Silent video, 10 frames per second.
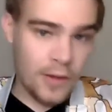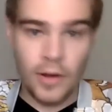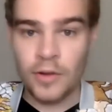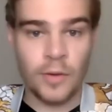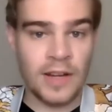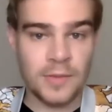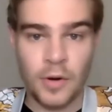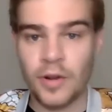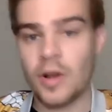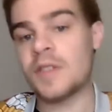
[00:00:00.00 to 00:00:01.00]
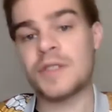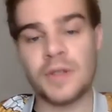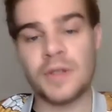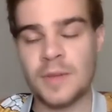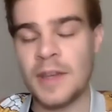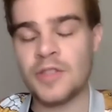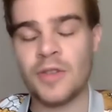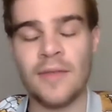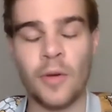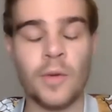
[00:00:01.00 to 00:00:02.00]
all the correct protocols to make
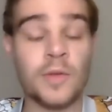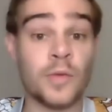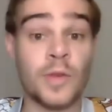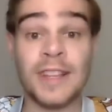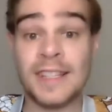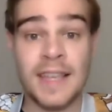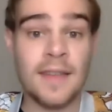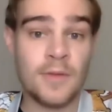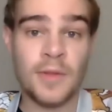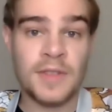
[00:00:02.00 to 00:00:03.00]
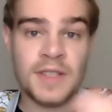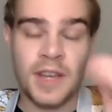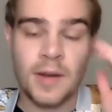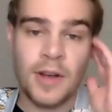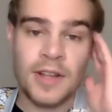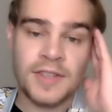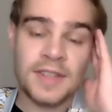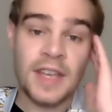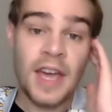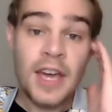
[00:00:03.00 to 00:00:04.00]
sure everyone was really safe throughout this entire
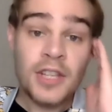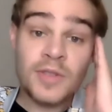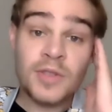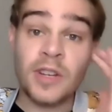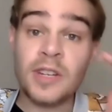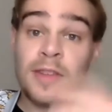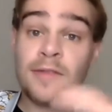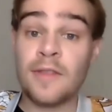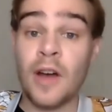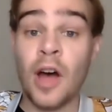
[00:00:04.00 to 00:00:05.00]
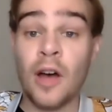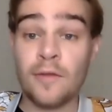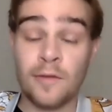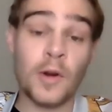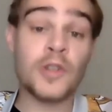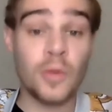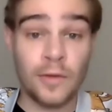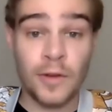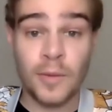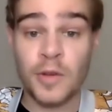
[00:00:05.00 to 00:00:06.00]
process. So it's going to be virtual
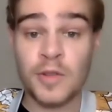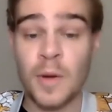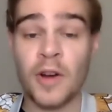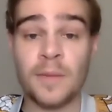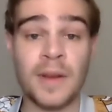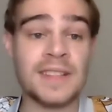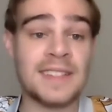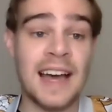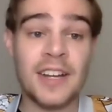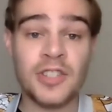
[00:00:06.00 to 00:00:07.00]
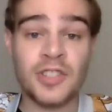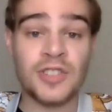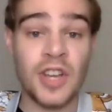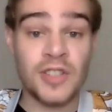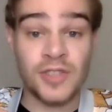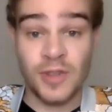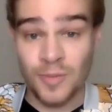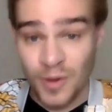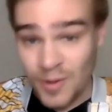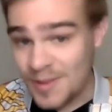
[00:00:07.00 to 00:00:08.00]
for the most part, but it's not just a
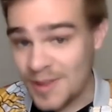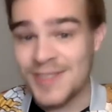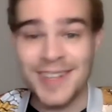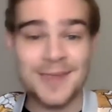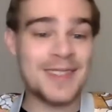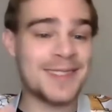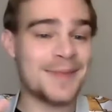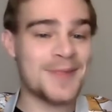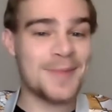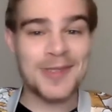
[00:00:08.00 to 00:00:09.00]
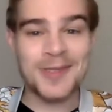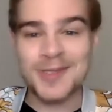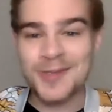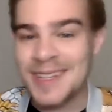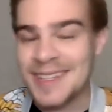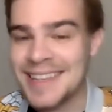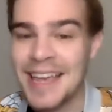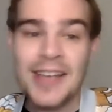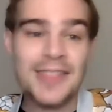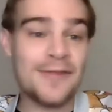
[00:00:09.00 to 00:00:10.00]
Zoom room. There's going to be some special treats.
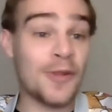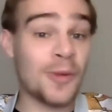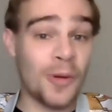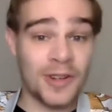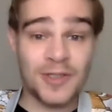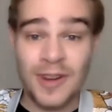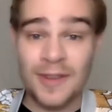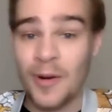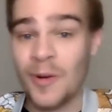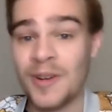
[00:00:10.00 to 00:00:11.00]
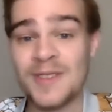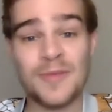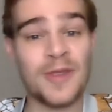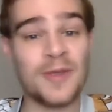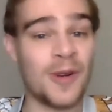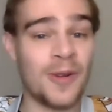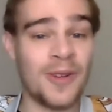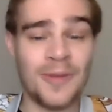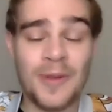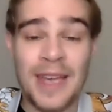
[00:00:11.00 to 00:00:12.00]
The full orchestra, of course,
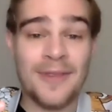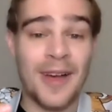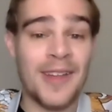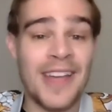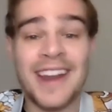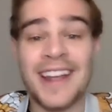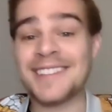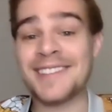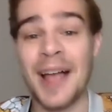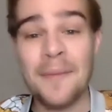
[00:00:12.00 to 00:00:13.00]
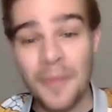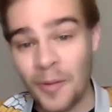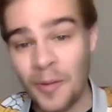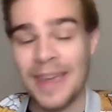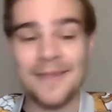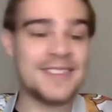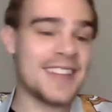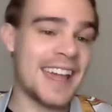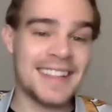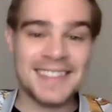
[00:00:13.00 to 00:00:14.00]
pre-record. We have an ensemble. We have
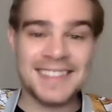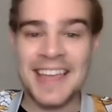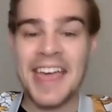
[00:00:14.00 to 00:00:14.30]
dance.